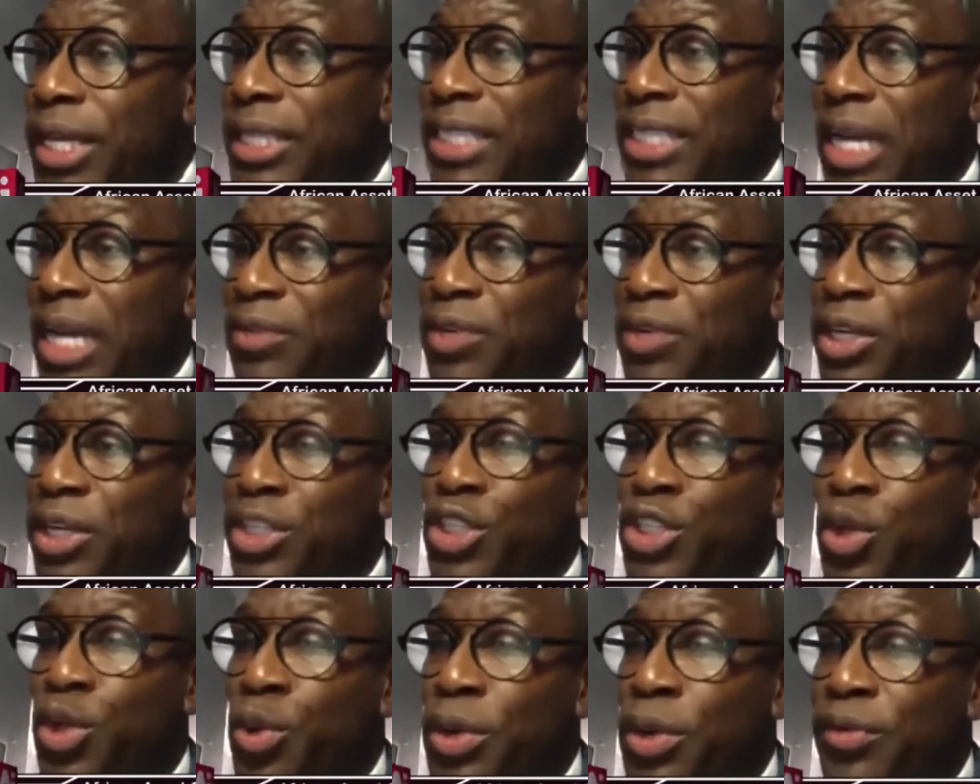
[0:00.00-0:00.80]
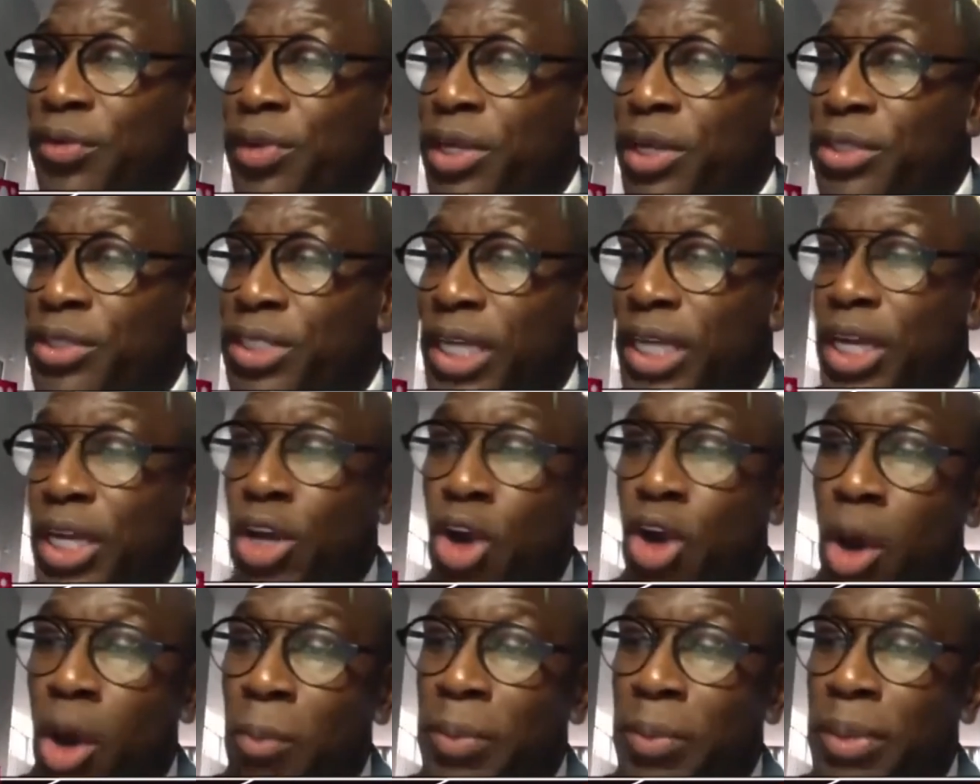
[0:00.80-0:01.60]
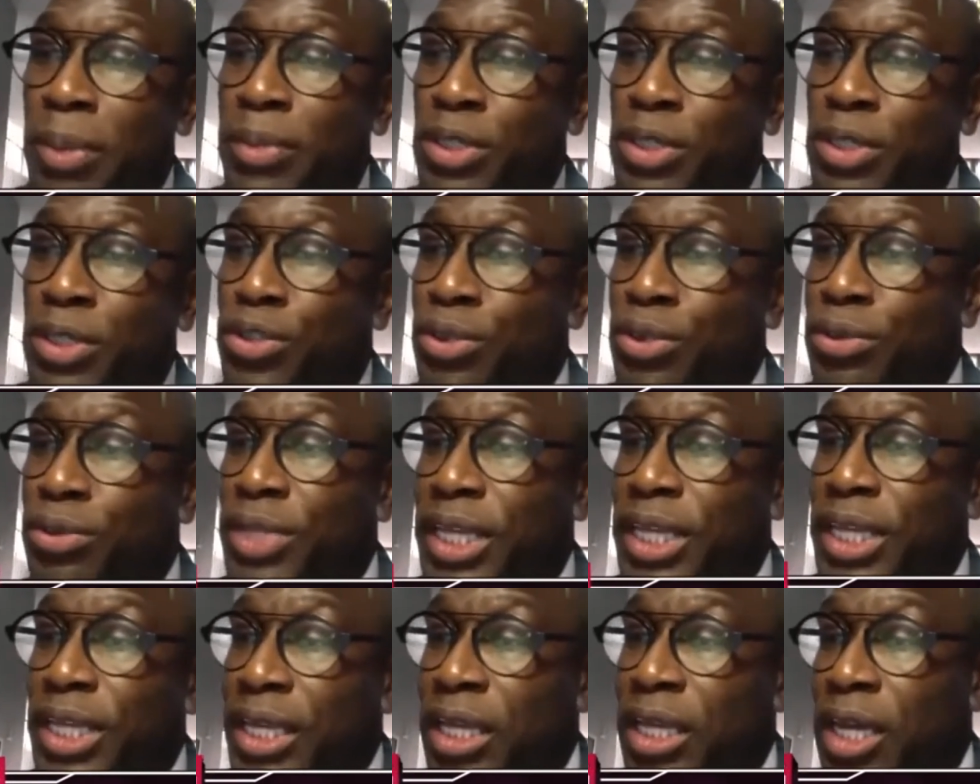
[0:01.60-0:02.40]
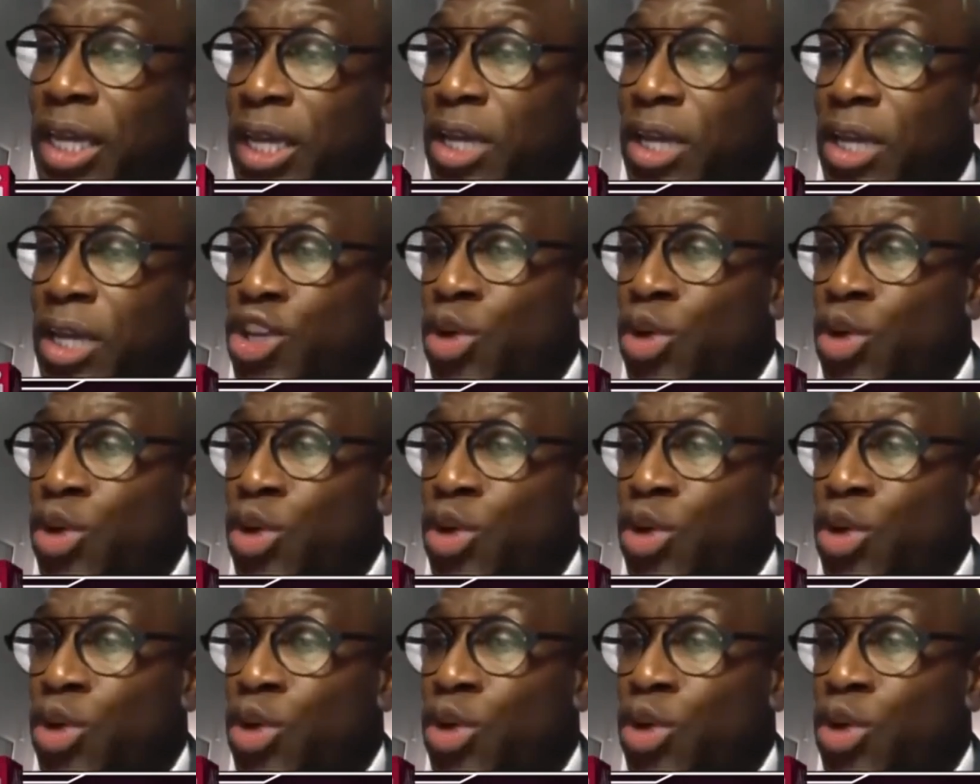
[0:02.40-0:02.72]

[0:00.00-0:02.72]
is Africa's equivalent and complement to the